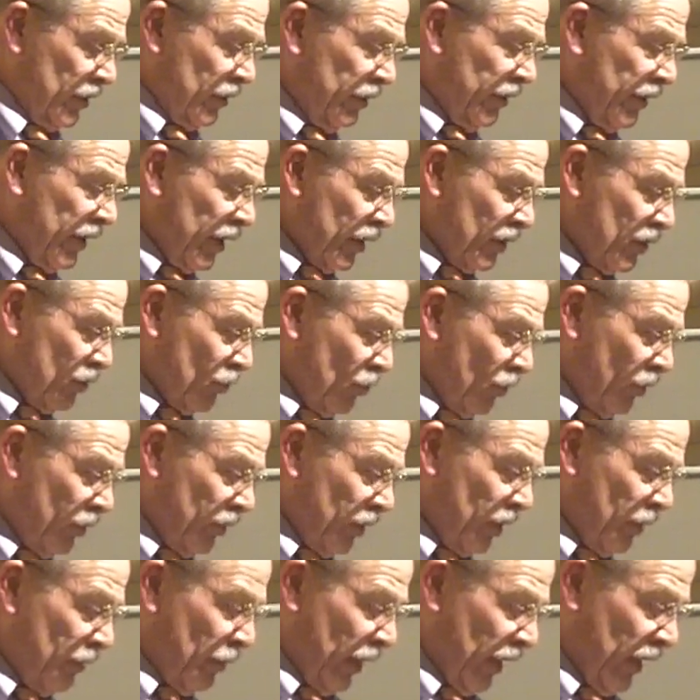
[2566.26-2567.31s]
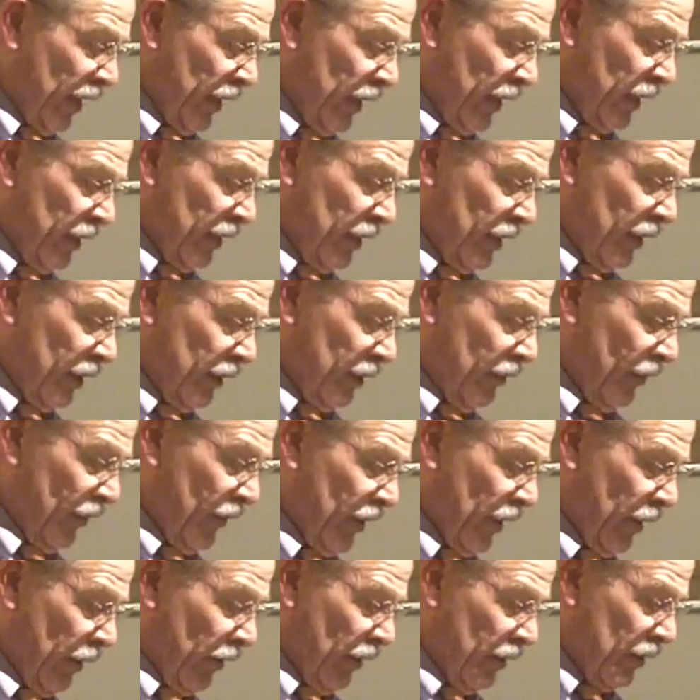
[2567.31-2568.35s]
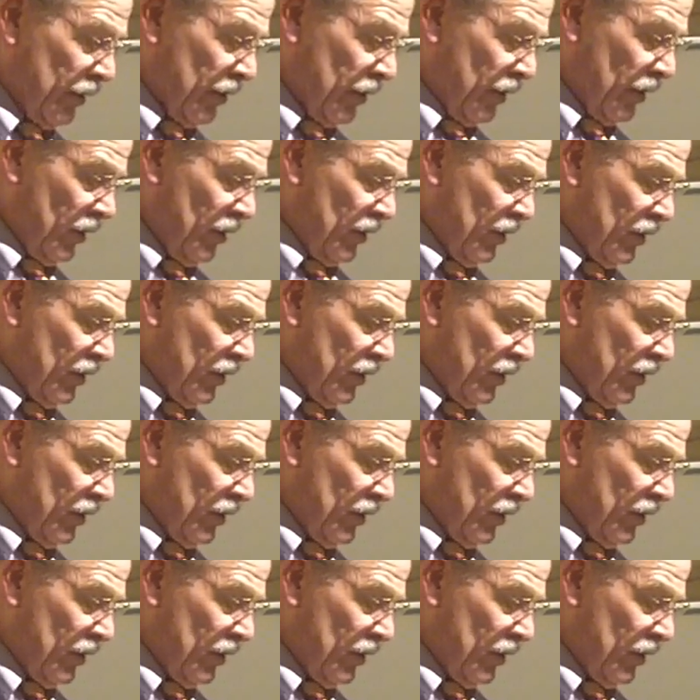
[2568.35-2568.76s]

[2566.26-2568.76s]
civilians wounded by uh, terrorists,